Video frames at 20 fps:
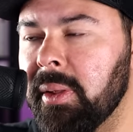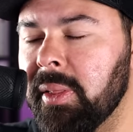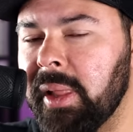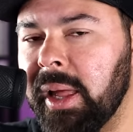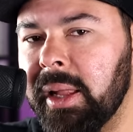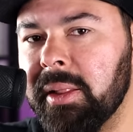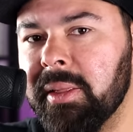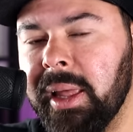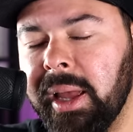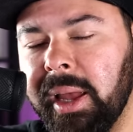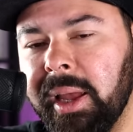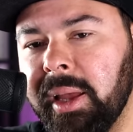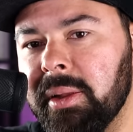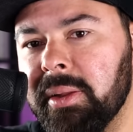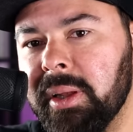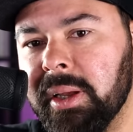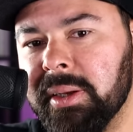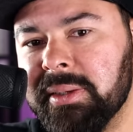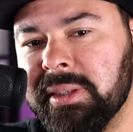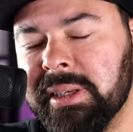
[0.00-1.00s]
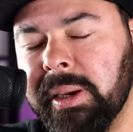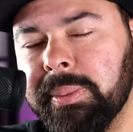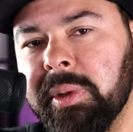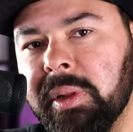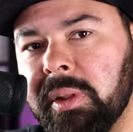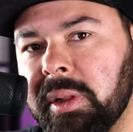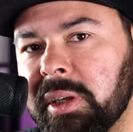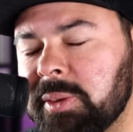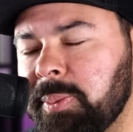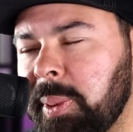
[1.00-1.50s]
that they
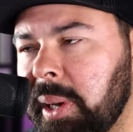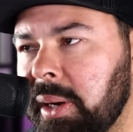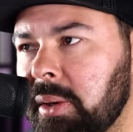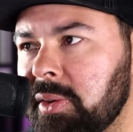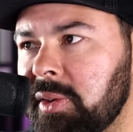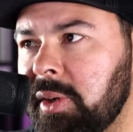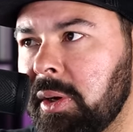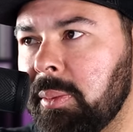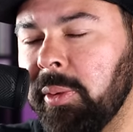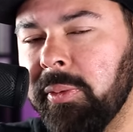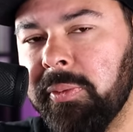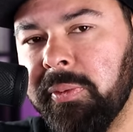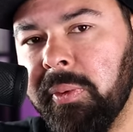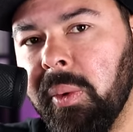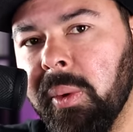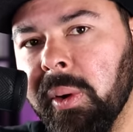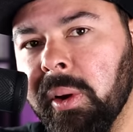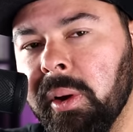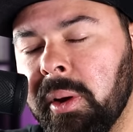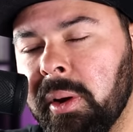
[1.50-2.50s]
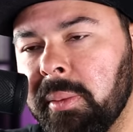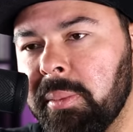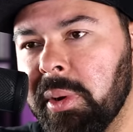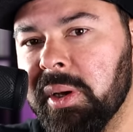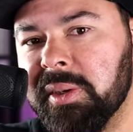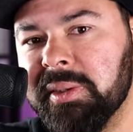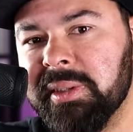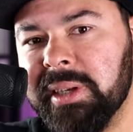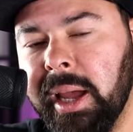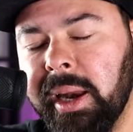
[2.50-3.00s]
accepted this penalty before.
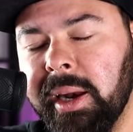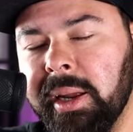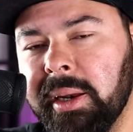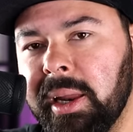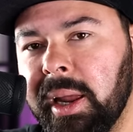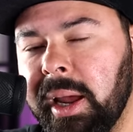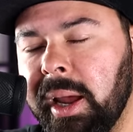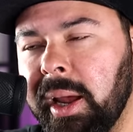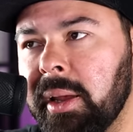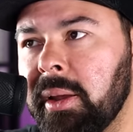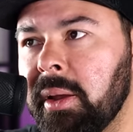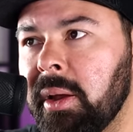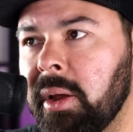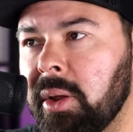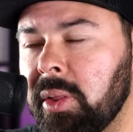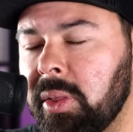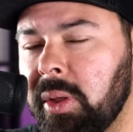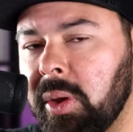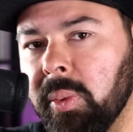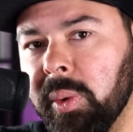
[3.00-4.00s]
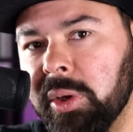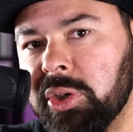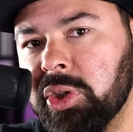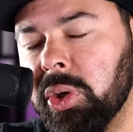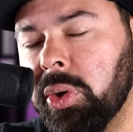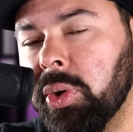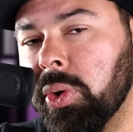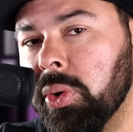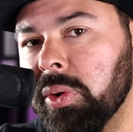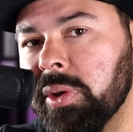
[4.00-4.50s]
Because signing day, the
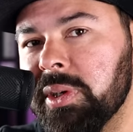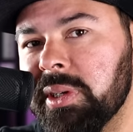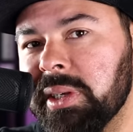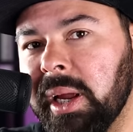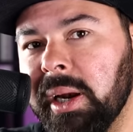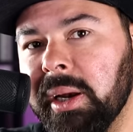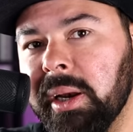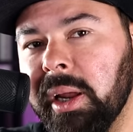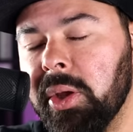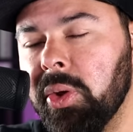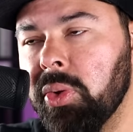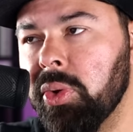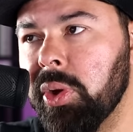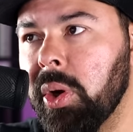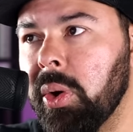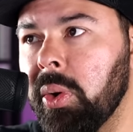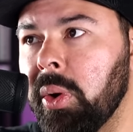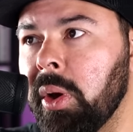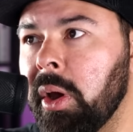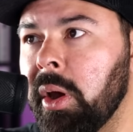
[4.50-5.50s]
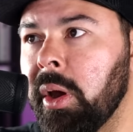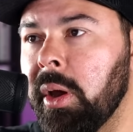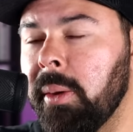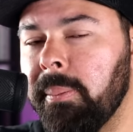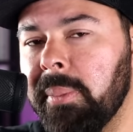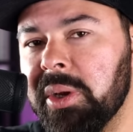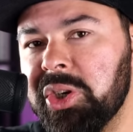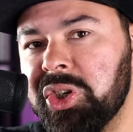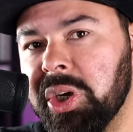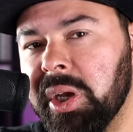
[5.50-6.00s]
original early signing day, you'll know
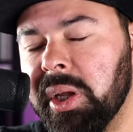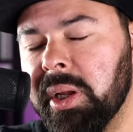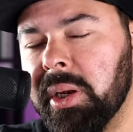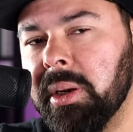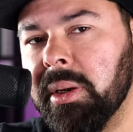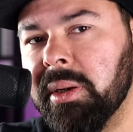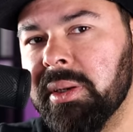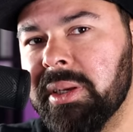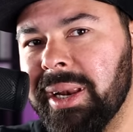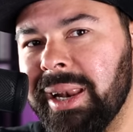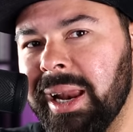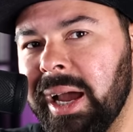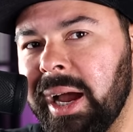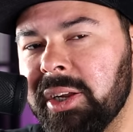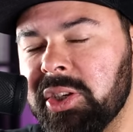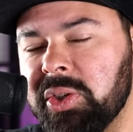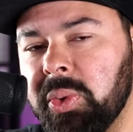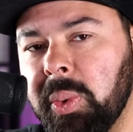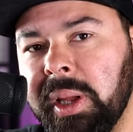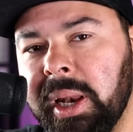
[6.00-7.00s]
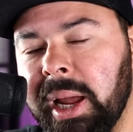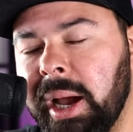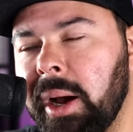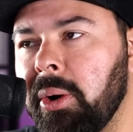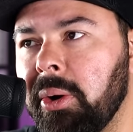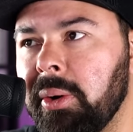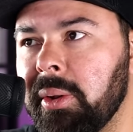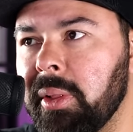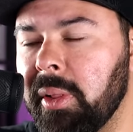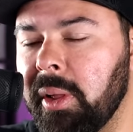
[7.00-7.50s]
Michigan did not tweet
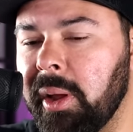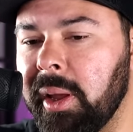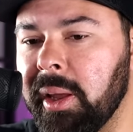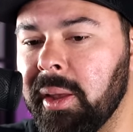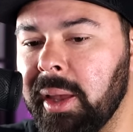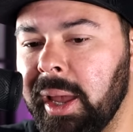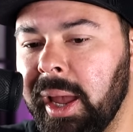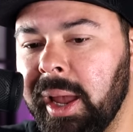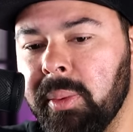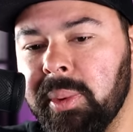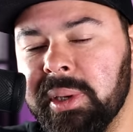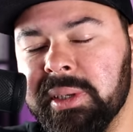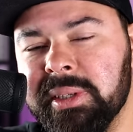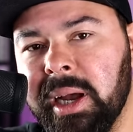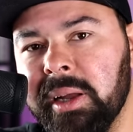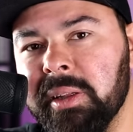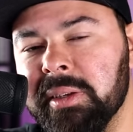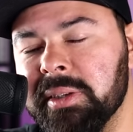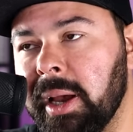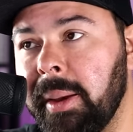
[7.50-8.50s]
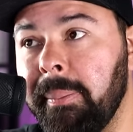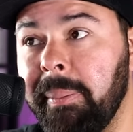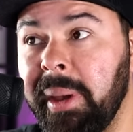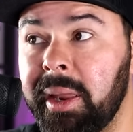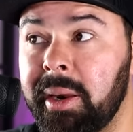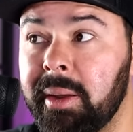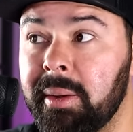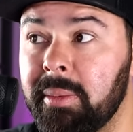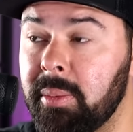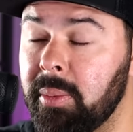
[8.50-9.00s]
out like, hey, we signed this guy.
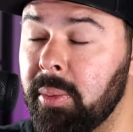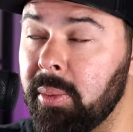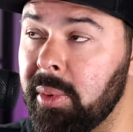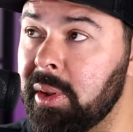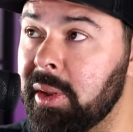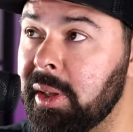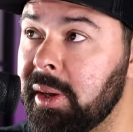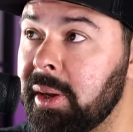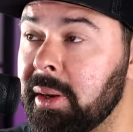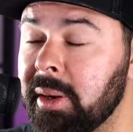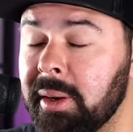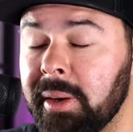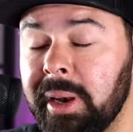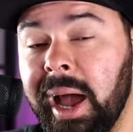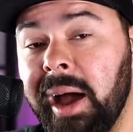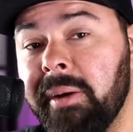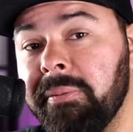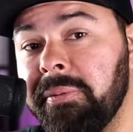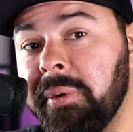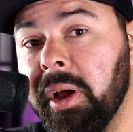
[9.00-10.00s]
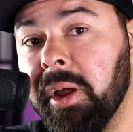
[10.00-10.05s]
Made it really not